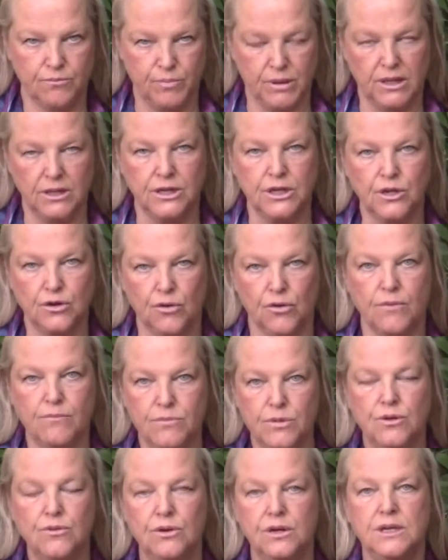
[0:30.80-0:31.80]
building your
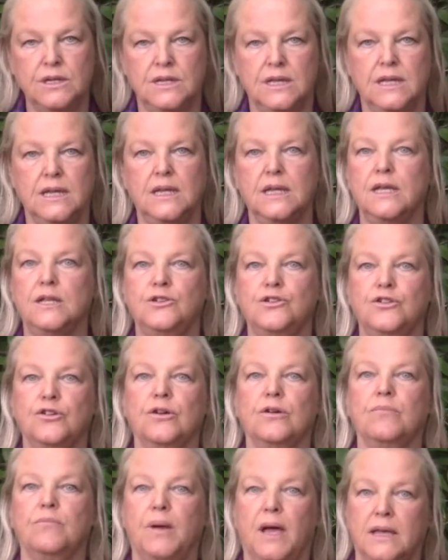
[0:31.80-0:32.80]
immunity is
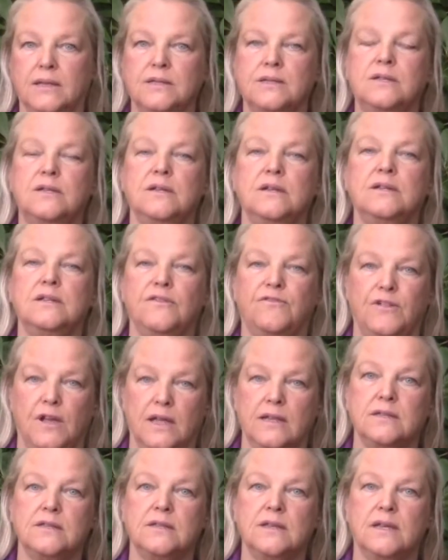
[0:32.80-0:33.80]
your best
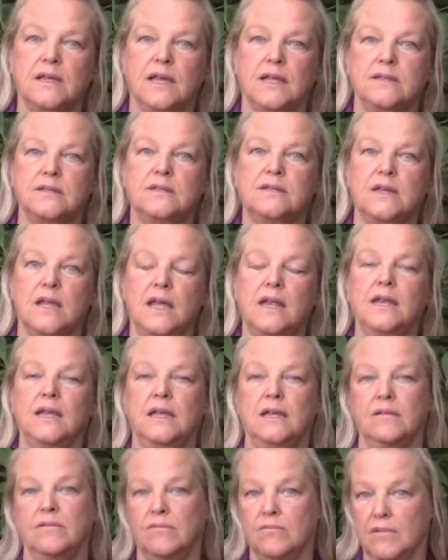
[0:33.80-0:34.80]
defense against
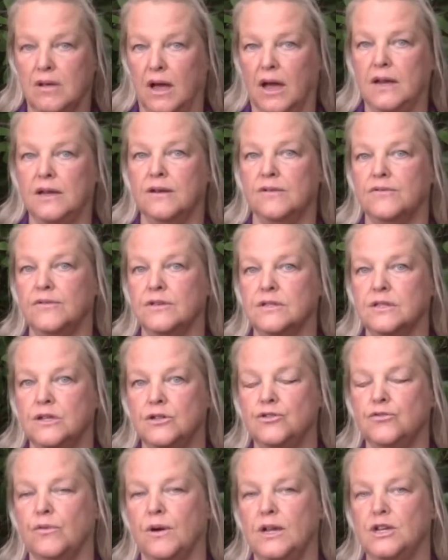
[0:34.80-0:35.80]
any kind of a
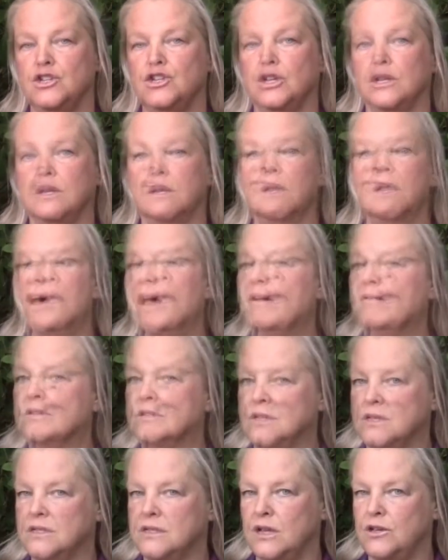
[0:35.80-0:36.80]
situation. And
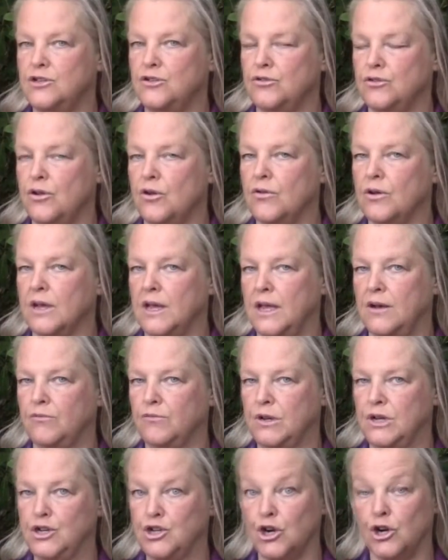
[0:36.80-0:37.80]
viruses, as you know,
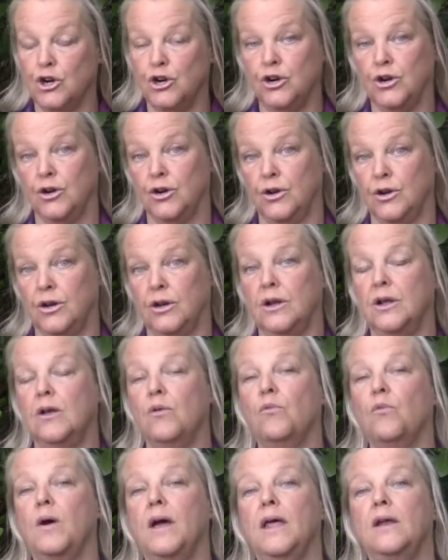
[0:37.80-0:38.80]
can return
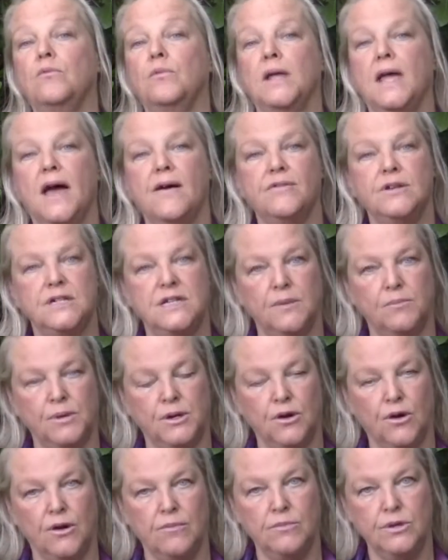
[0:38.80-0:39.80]
when we have a dip
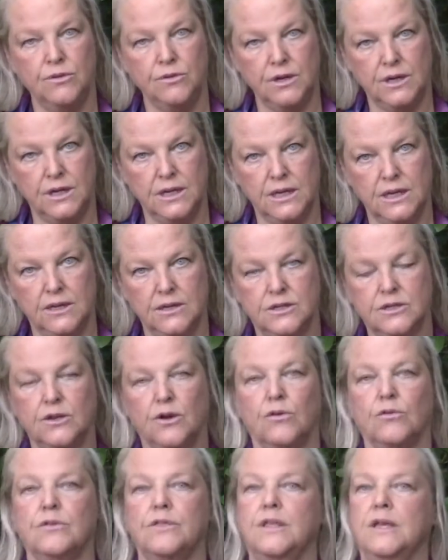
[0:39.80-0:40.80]
in our immunity.
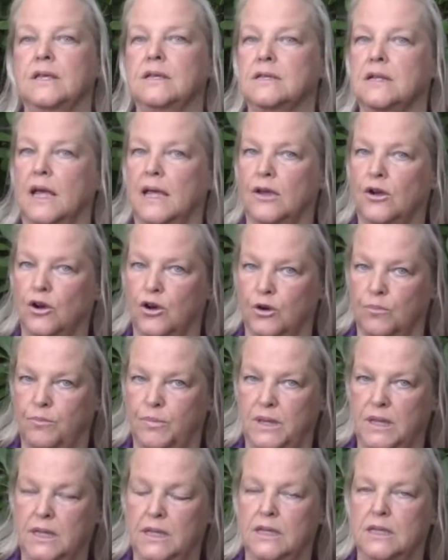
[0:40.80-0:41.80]
So things like
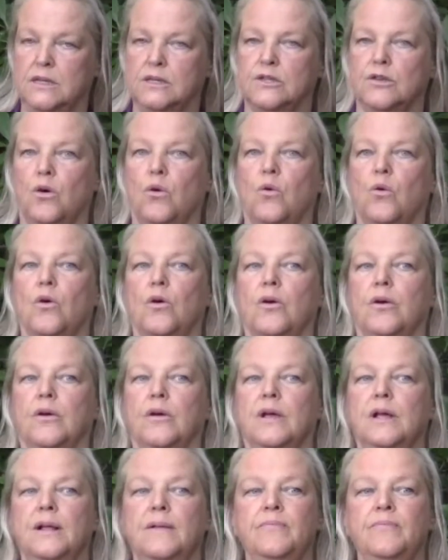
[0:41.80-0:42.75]
herpes or